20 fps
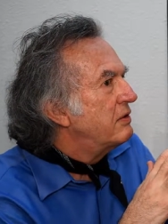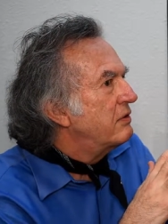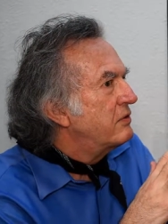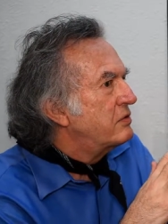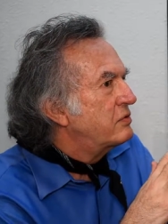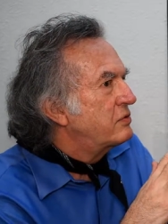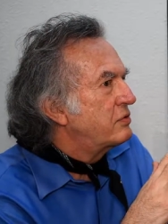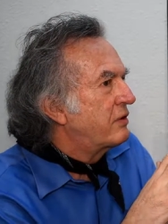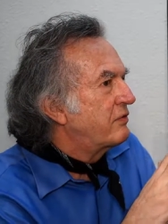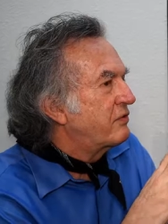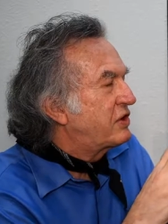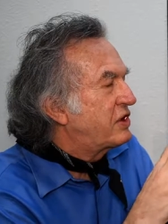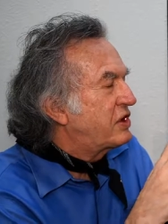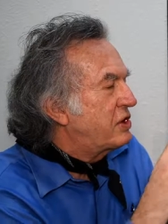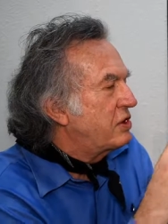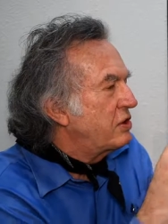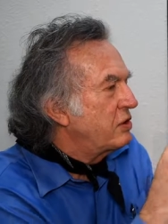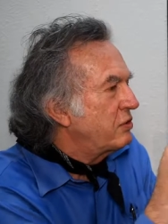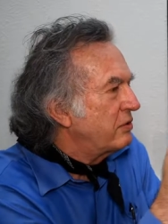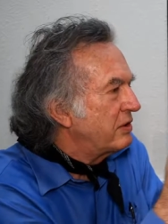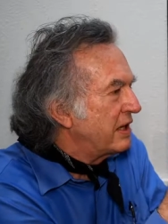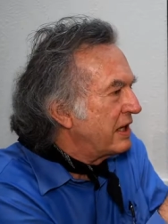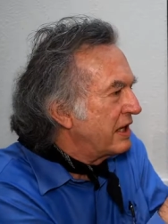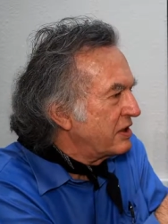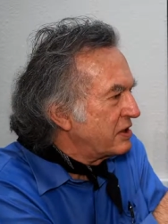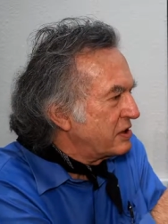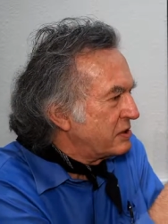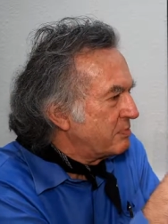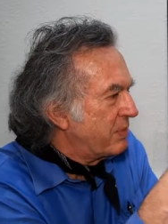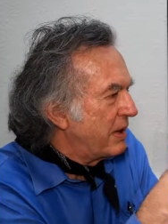sort of cute, and
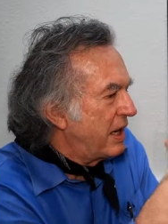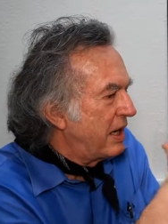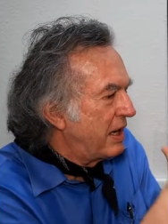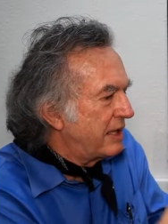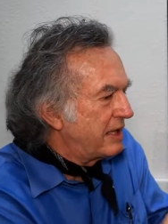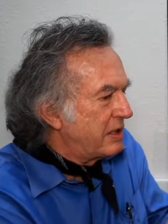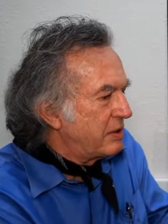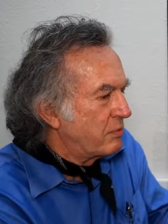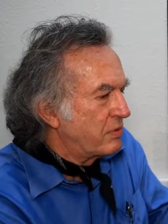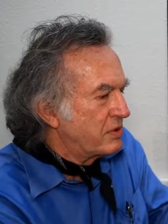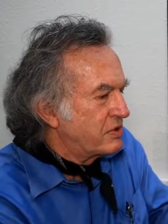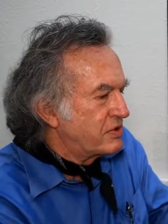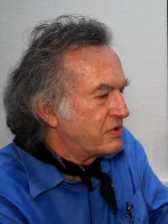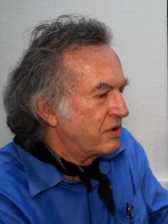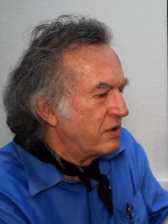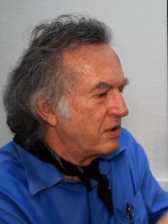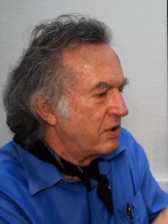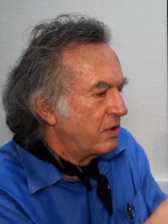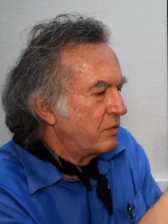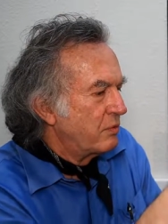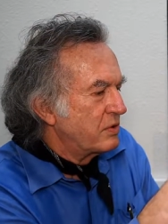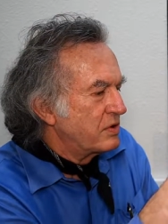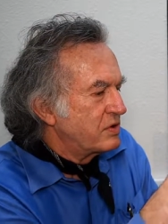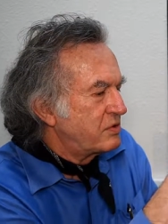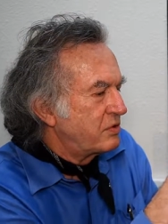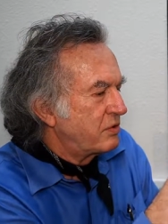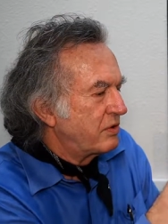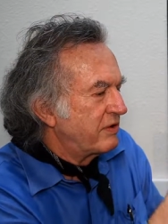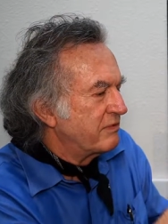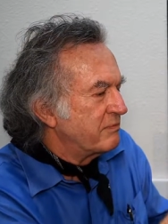its body was
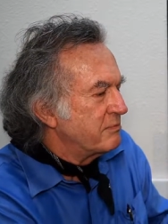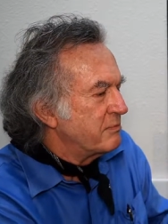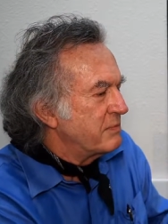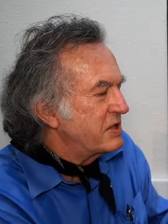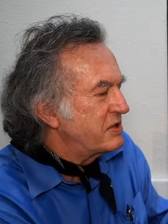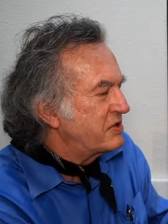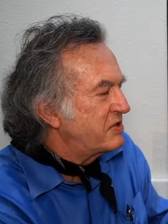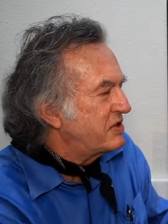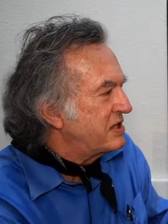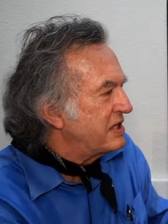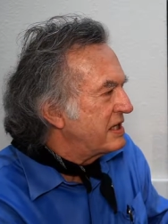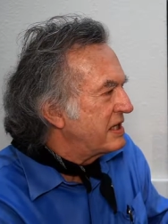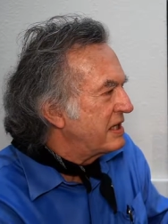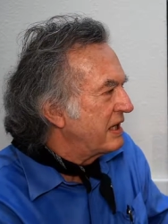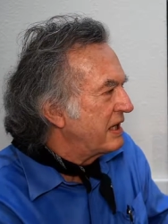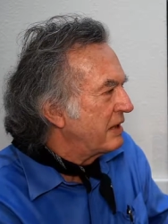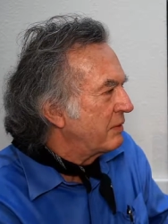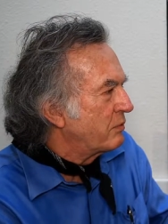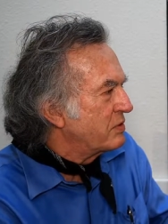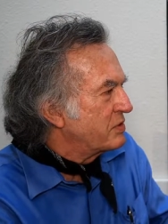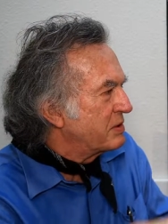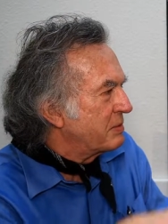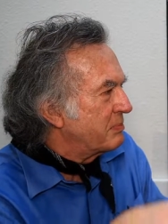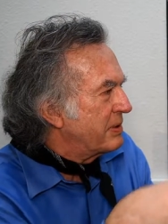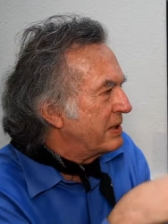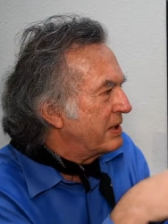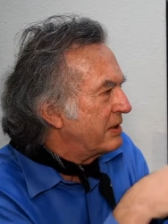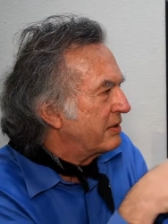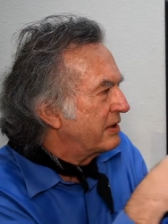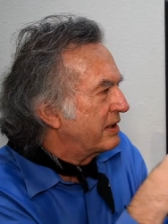sort of misty and was
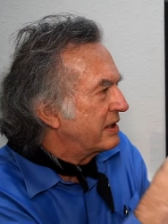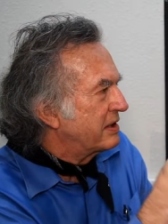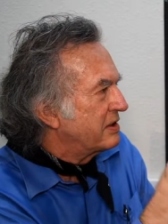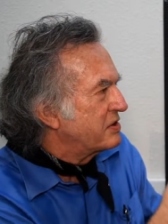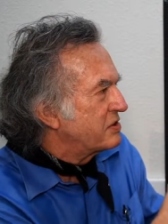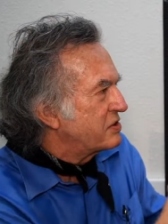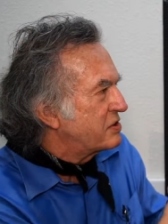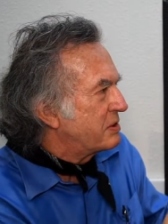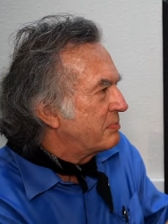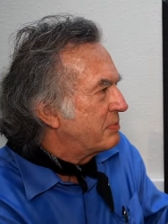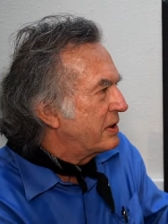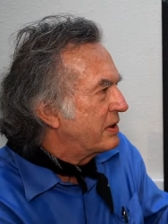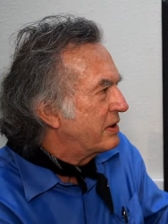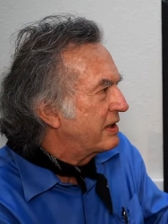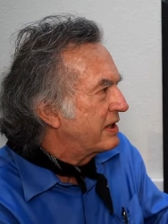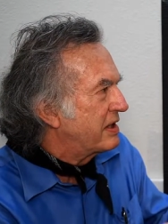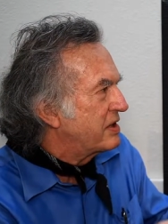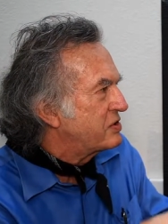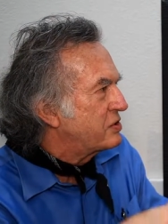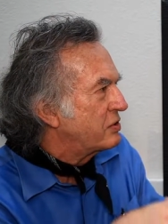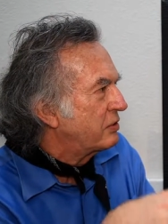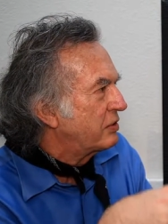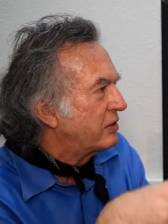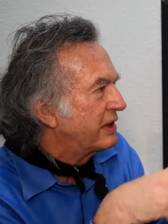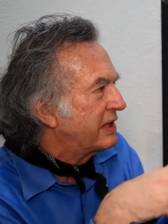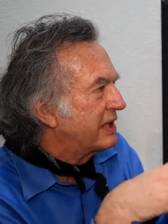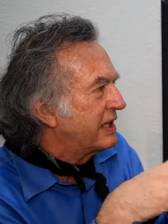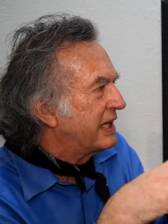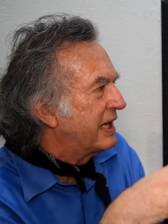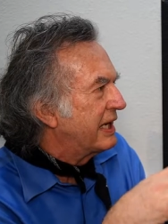appearing and disappearing as you're
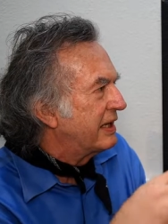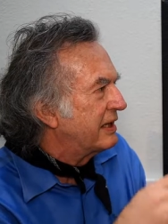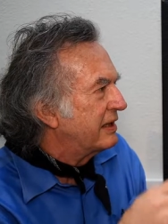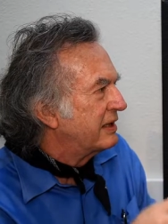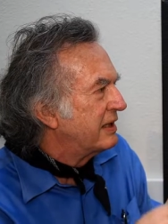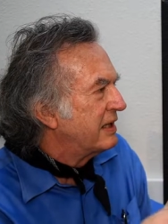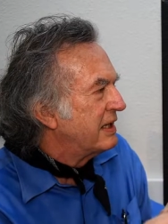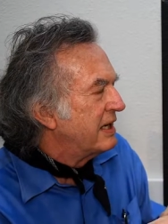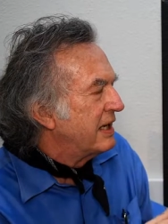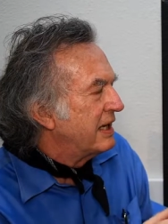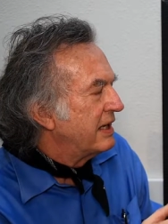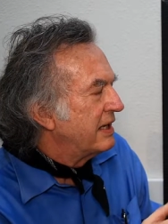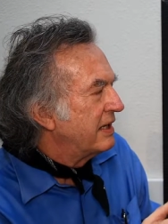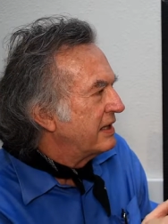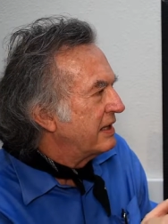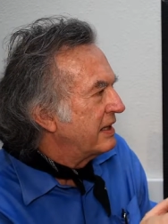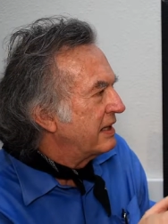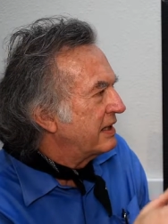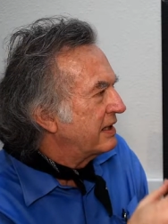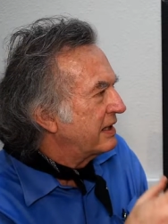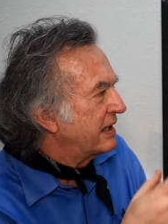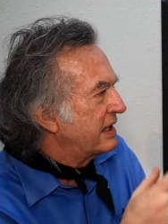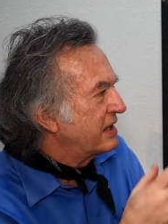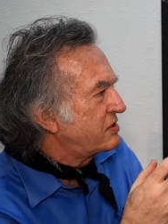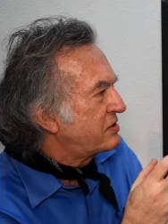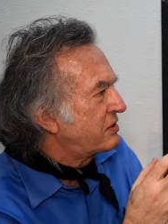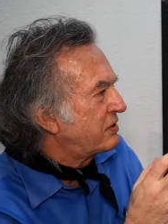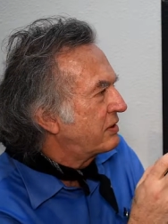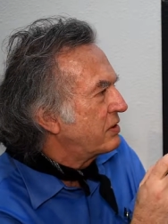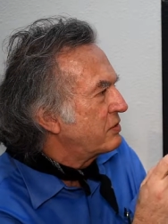looking at it, and it
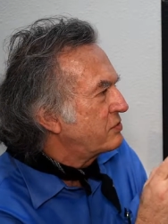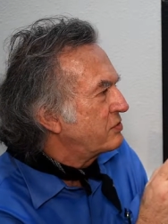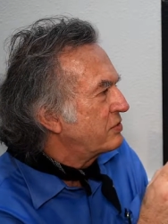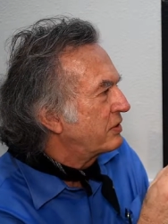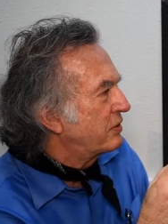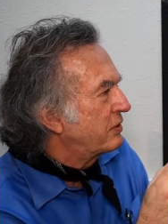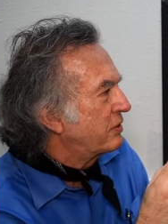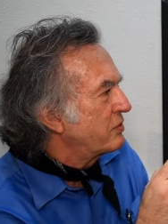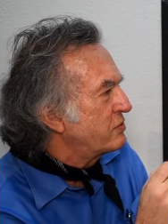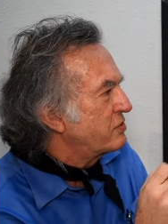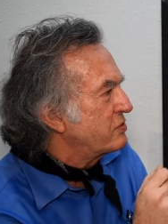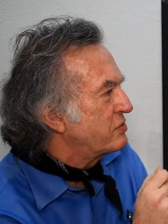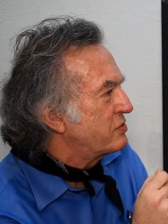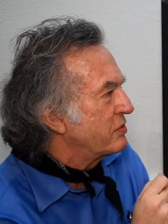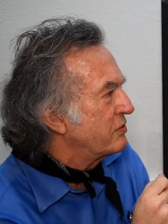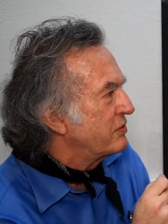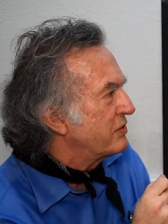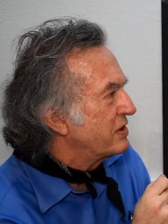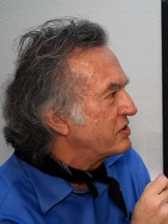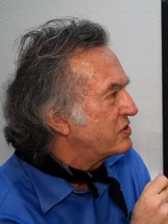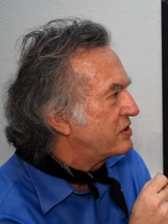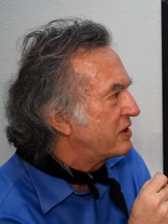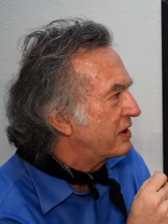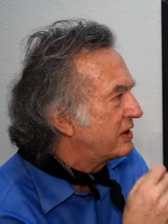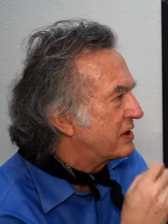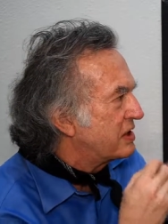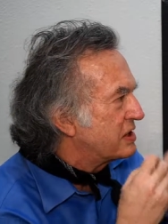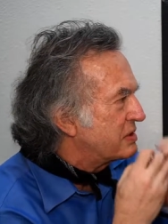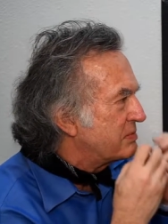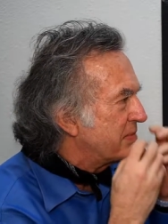gets closer and closer to you, and then
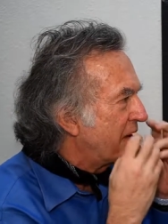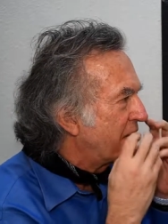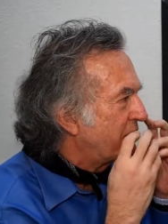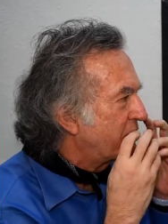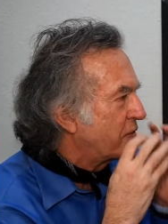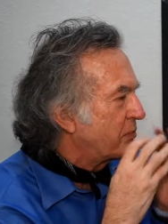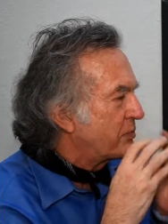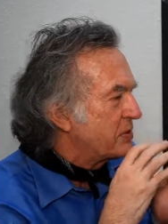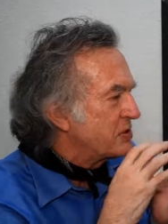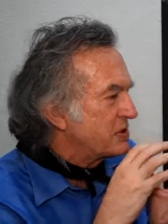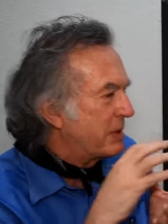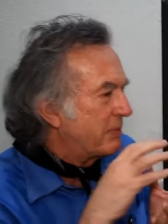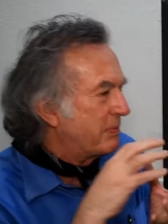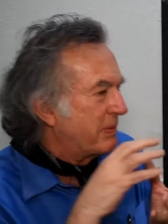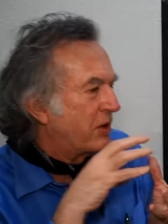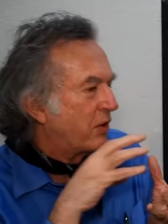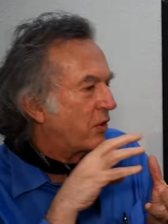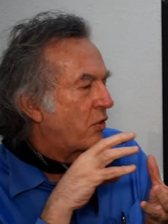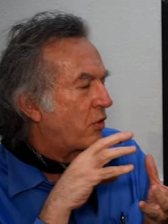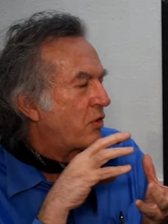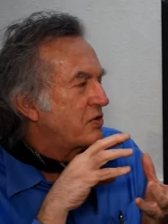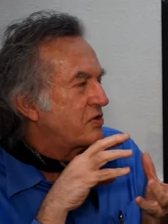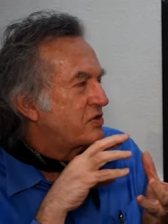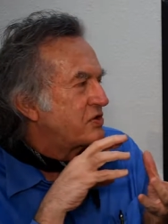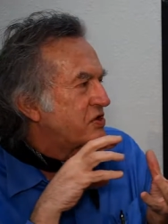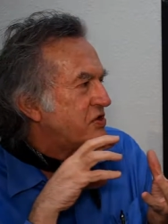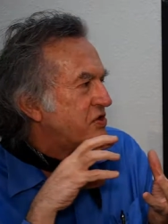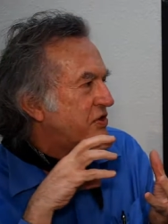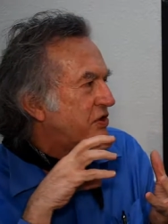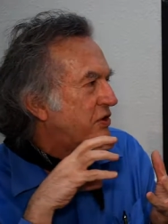suddenly its mouth opens up and a
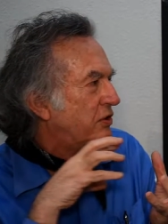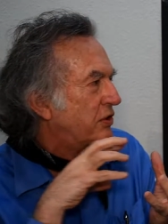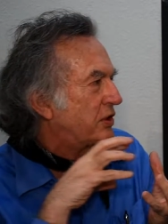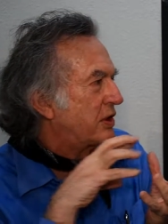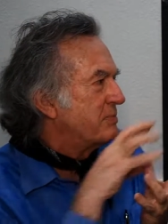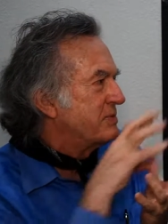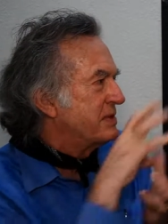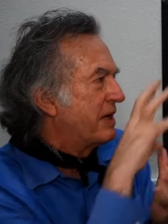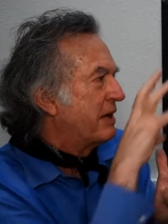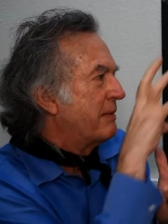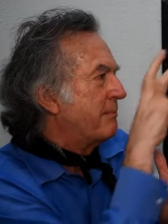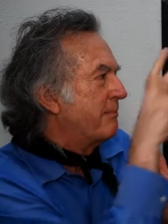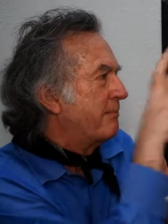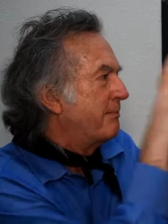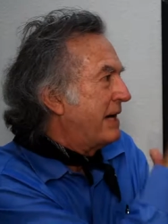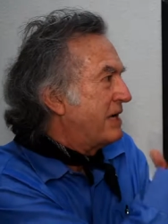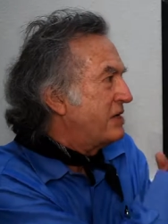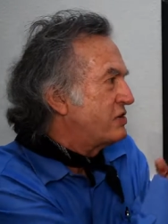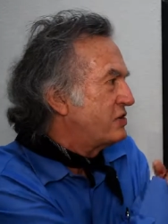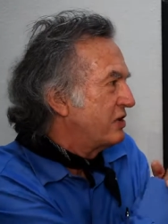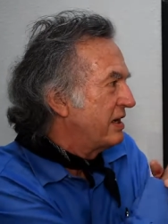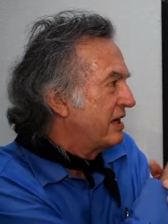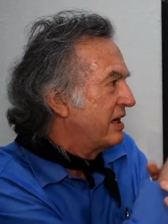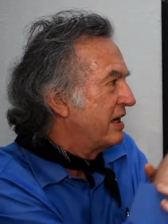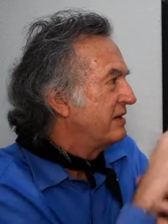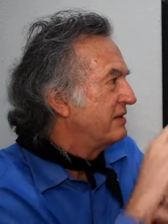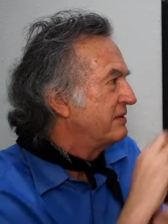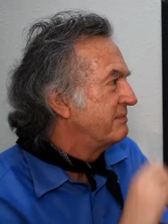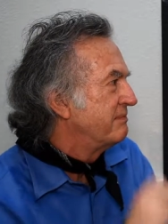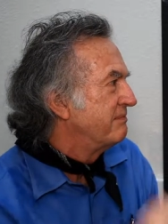horse's skull comes out and bites you ahead.